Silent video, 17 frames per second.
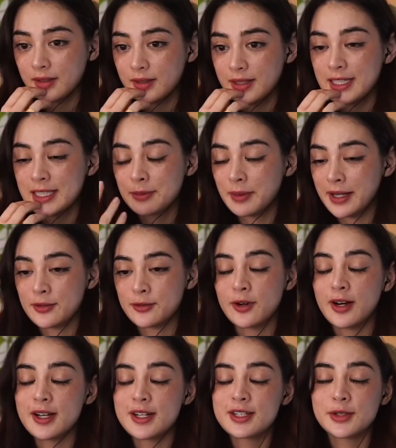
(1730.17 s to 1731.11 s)
He's played
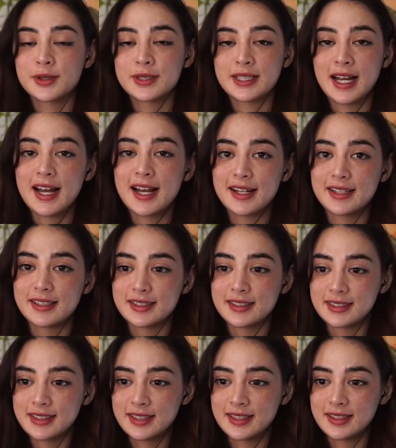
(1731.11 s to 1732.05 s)
right into his
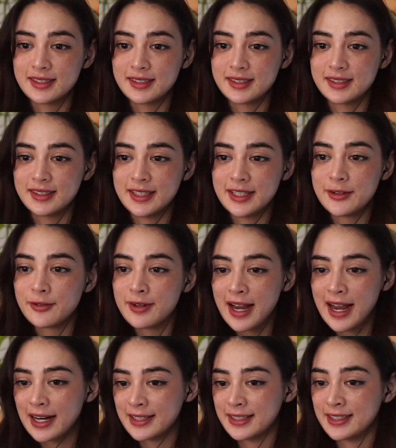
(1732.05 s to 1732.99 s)
hands. He
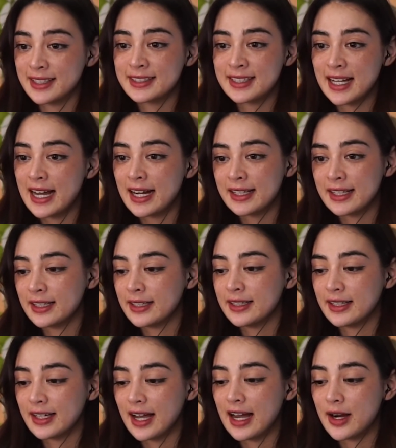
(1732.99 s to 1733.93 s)
reacted
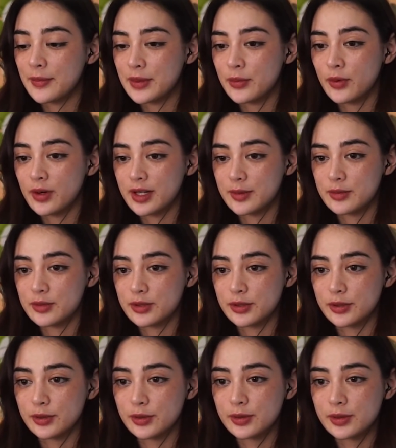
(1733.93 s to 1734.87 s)
exactly how we wanted him
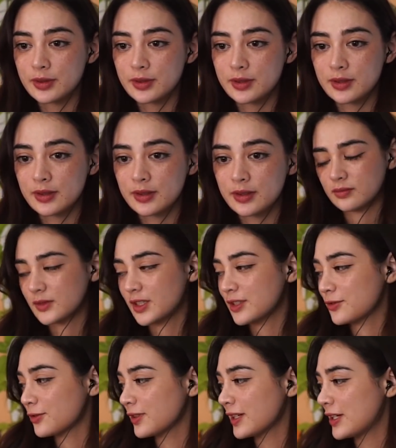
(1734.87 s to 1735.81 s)
to.
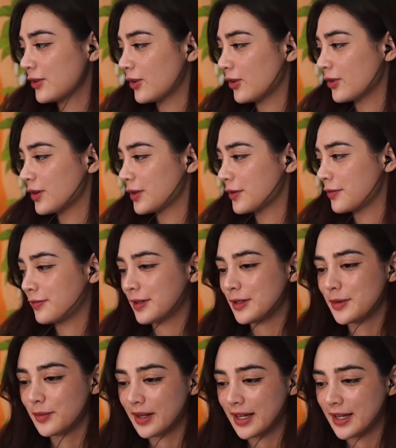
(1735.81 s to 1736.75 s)
There's really not long of the
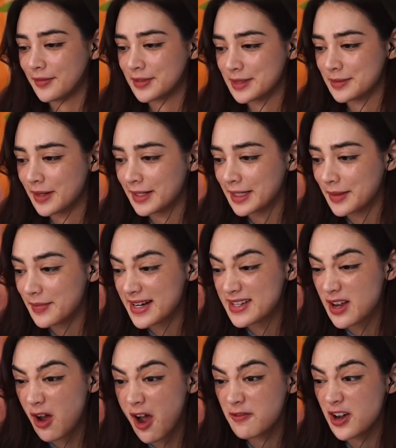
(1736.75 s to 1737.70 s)
film left. It's making me
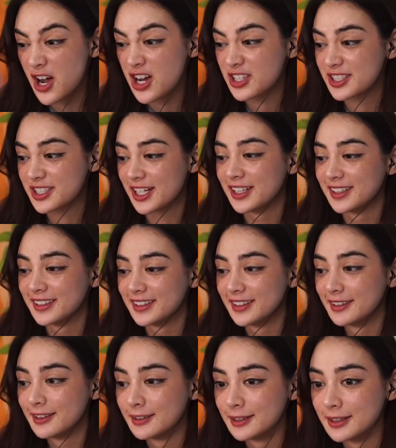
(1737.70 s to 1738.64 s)
nervous.
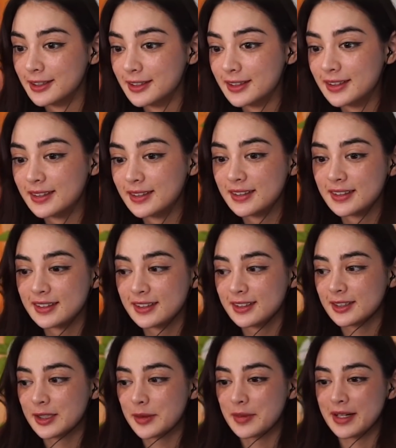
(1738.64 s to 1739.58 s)

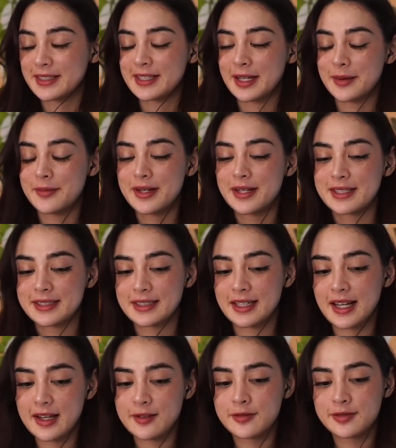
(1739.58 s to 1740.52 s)
Look, has like 10 minutes
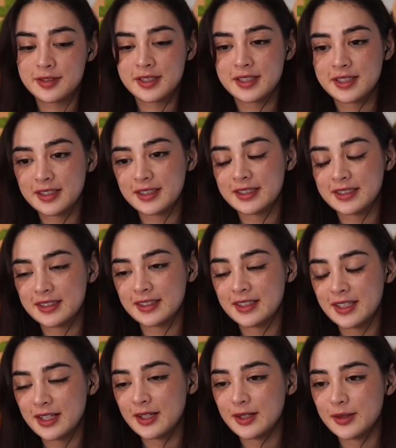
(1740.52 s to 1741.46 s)
left.
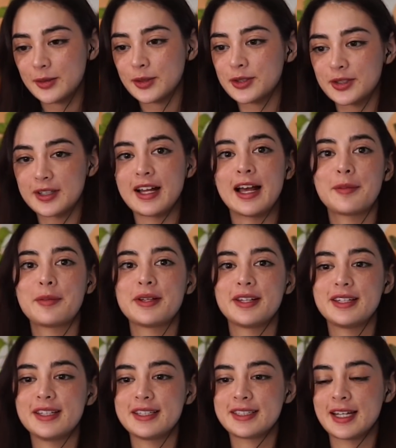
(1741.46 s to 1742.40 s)
What's going to happen
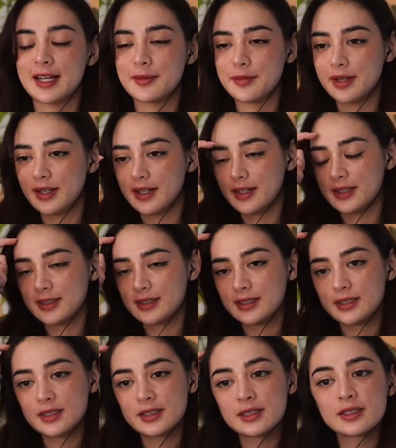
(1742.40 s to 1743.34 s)
in these 10
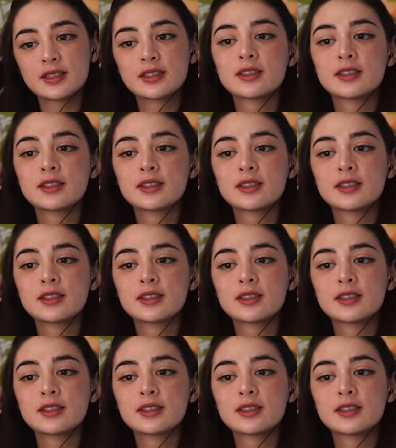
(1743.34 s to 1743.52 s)
minutes?